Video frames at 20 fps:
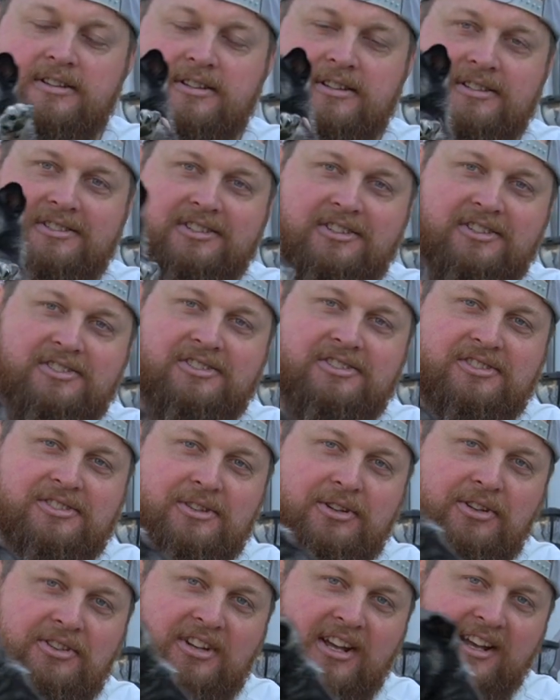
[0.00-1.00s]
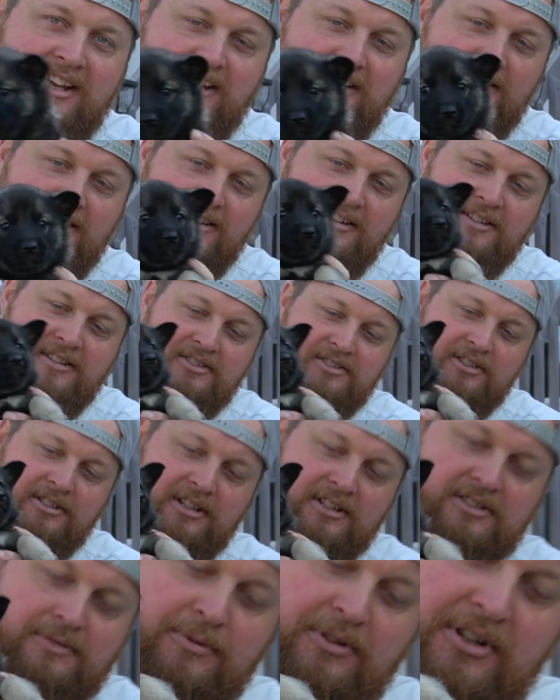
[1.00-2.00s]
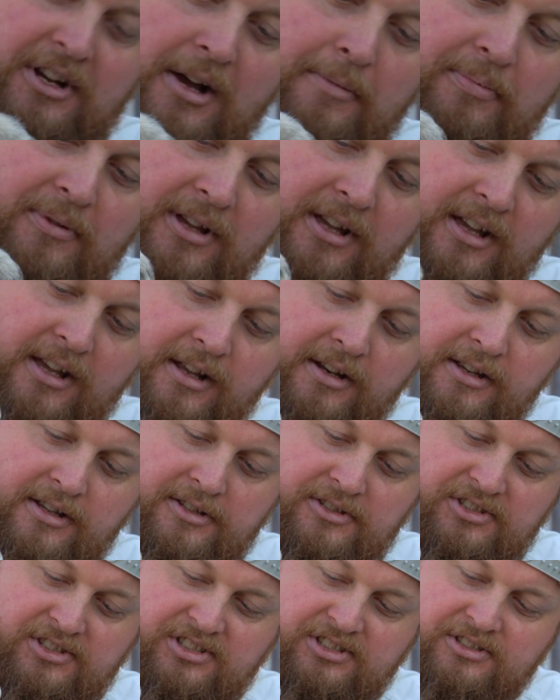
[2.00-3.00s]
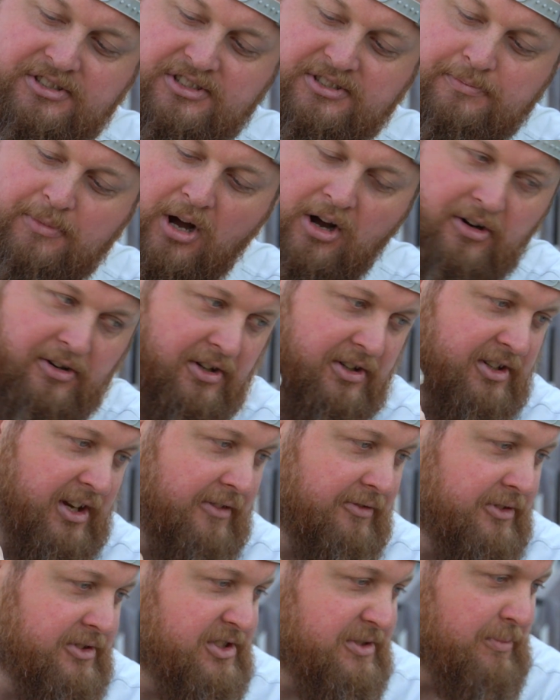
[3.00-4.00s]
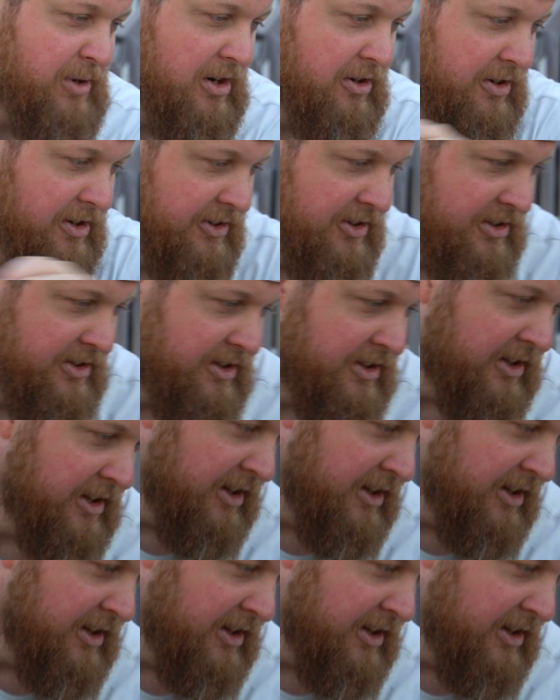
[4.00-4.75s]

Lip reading: so this is little Dan. He's the next one up, and he's smaller, definitely smaller than